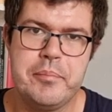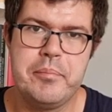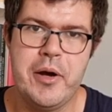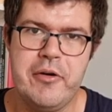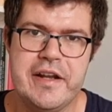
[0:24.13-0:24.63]

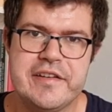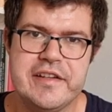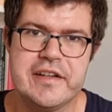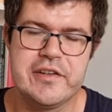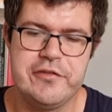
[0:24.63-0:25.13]

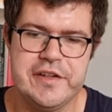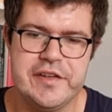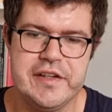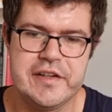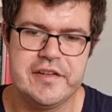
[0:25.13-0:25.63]
poetics,
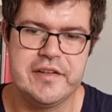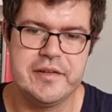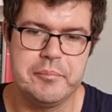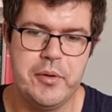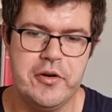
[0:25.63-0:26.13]
physics,
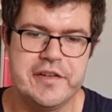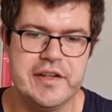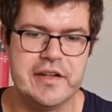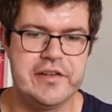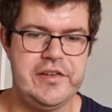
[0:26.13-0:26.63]

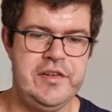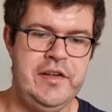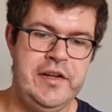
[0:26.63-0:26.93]
politics,